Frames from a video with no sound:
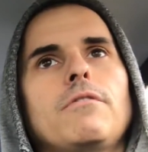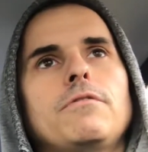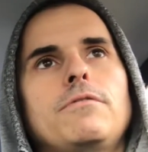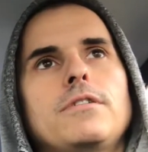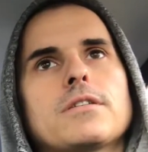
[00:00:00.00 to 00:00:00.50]

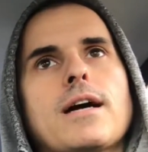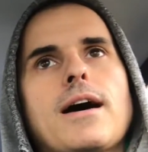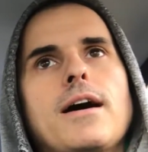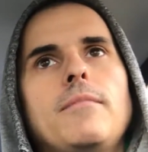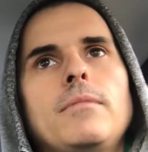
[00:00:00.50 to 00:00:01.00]
of this
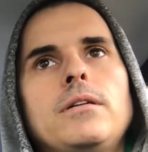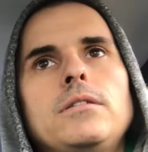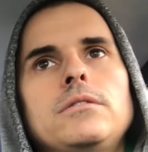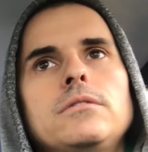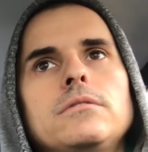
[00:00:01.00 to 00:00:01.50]
time
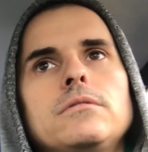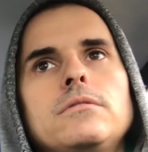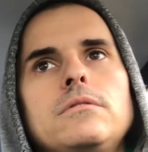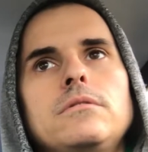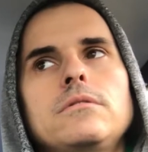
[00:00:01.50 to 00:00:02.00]

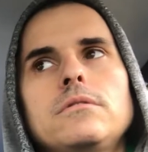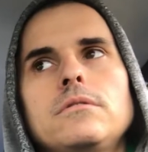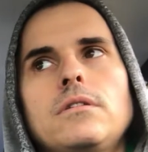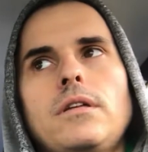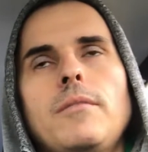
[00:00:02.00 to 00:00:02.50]

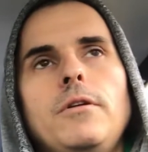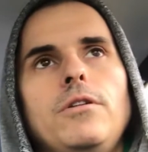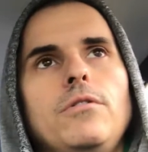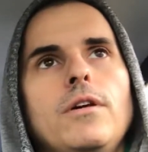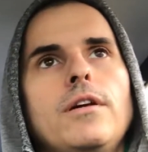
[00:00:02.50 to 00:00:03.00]
to let me
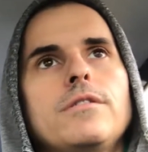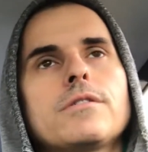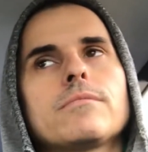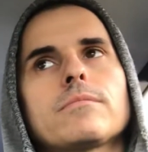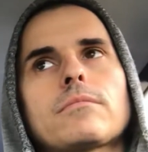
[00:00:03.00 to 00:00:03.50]
do this.